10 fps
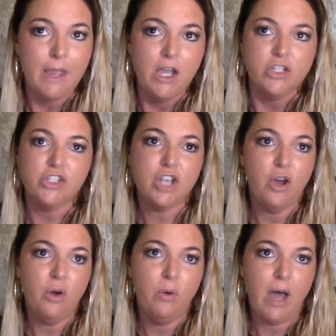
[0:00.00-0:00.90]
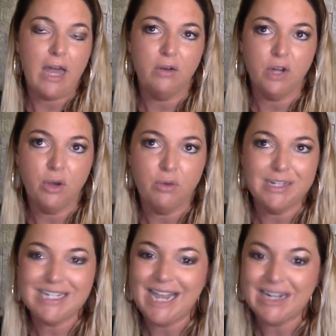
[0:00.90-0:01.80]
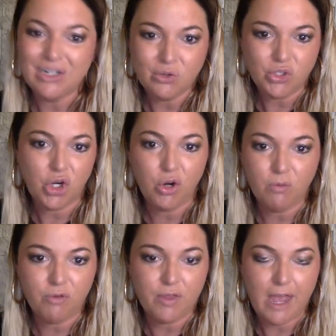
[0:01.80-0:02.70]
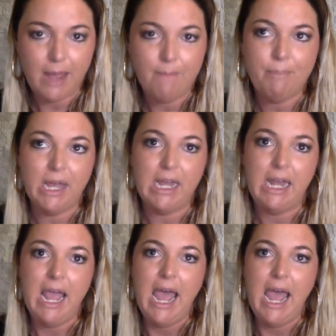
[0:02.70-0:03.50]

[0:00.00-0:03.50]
So I don't know the technical term for that, but